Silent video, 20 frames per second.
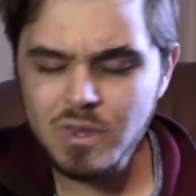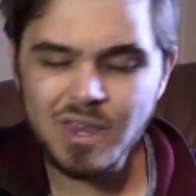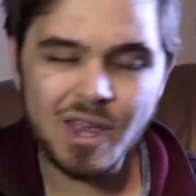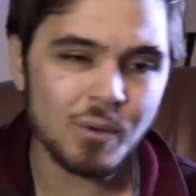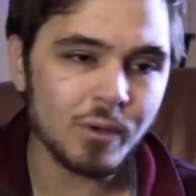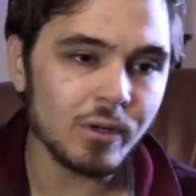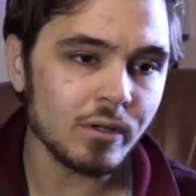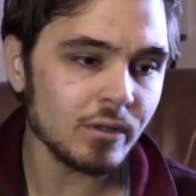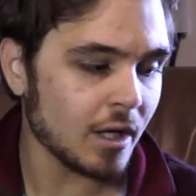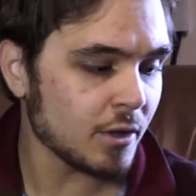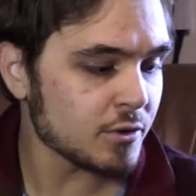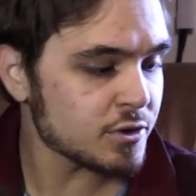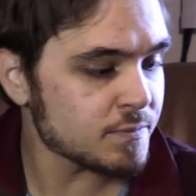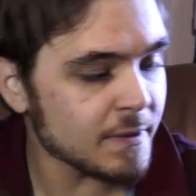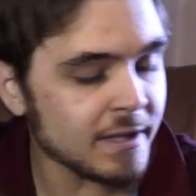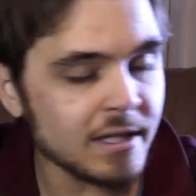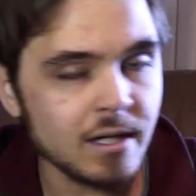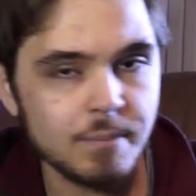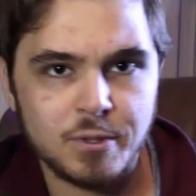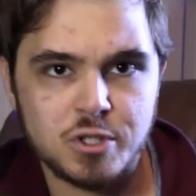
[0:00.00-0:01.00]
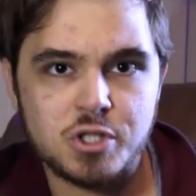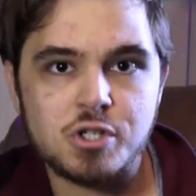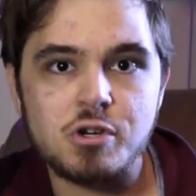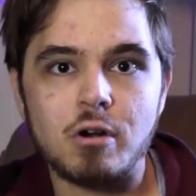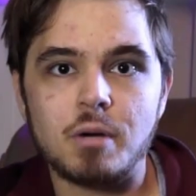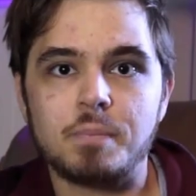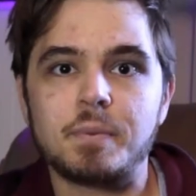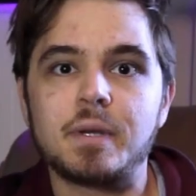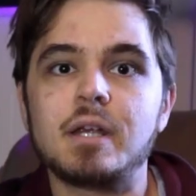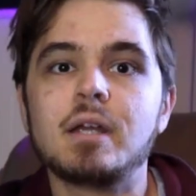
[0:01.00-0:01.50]
Well, I was picking up a
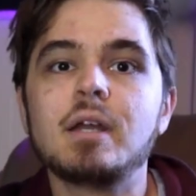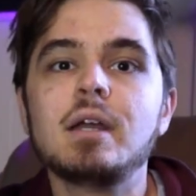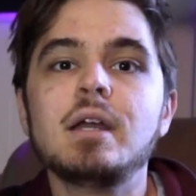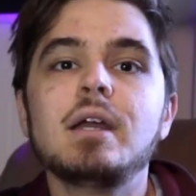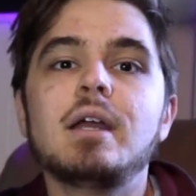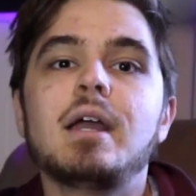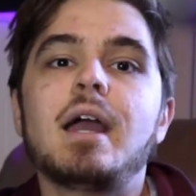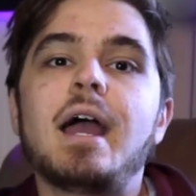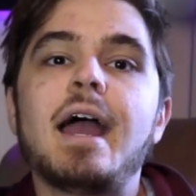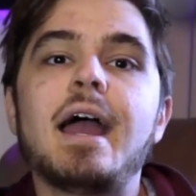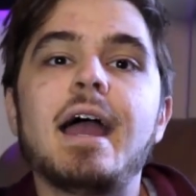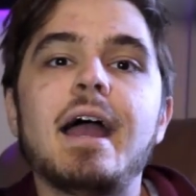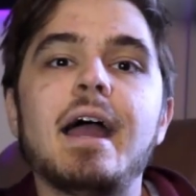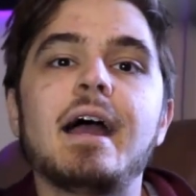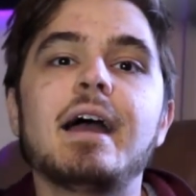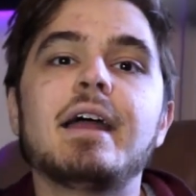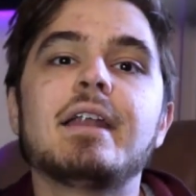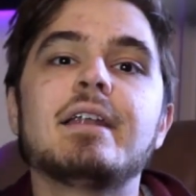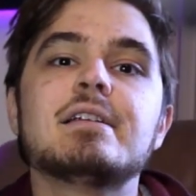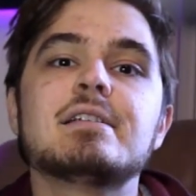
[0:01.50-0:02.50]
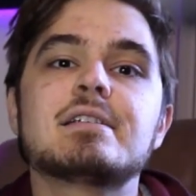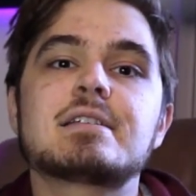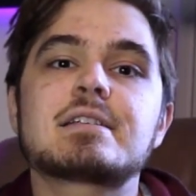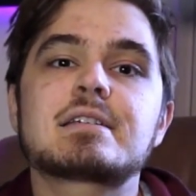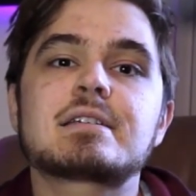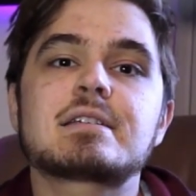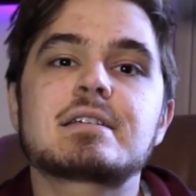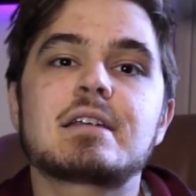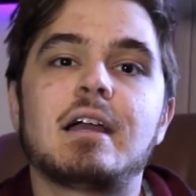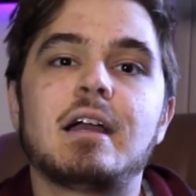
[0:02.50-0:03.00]
Sharpie. And
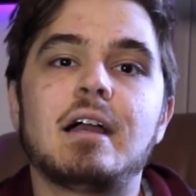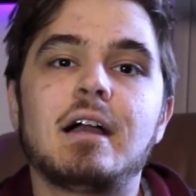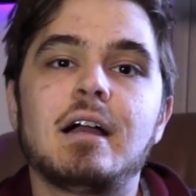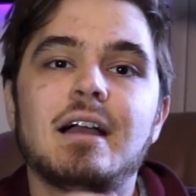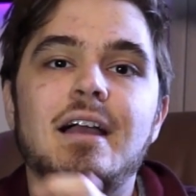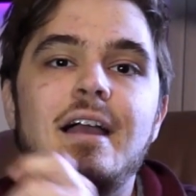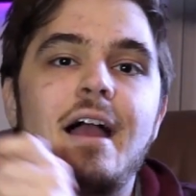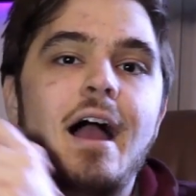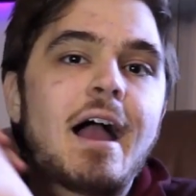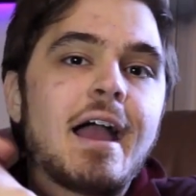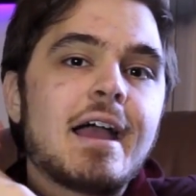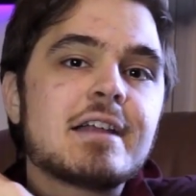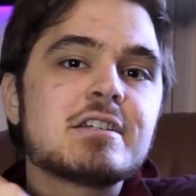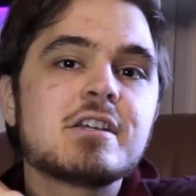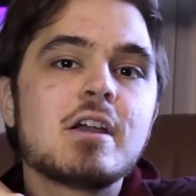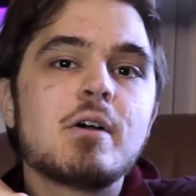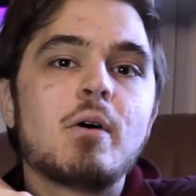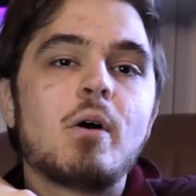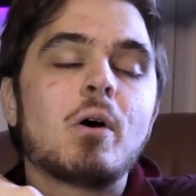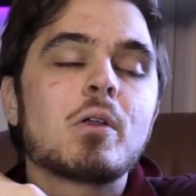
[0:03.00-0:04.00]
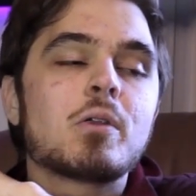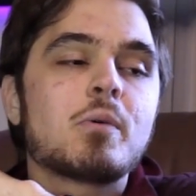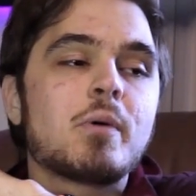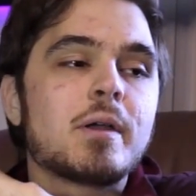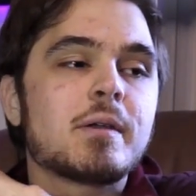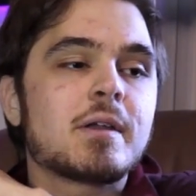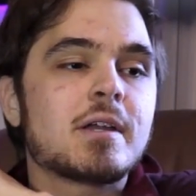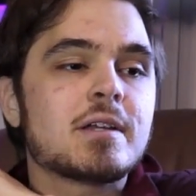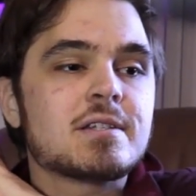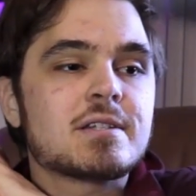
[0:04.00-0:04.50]
I had to go all the
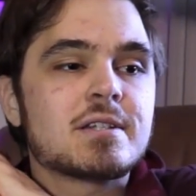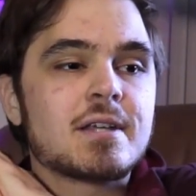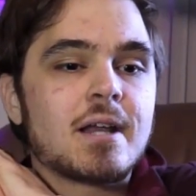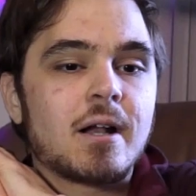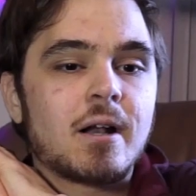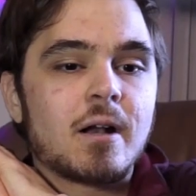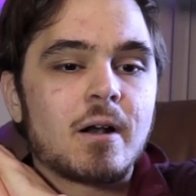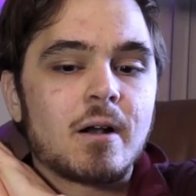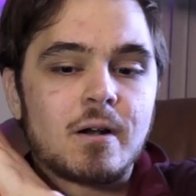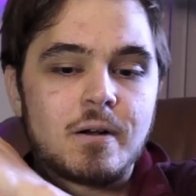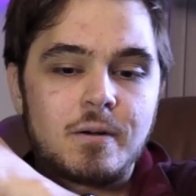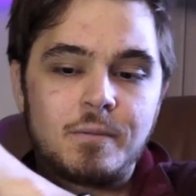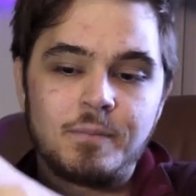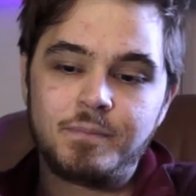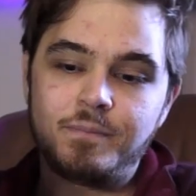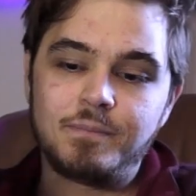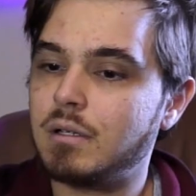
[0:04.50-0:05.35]
way because their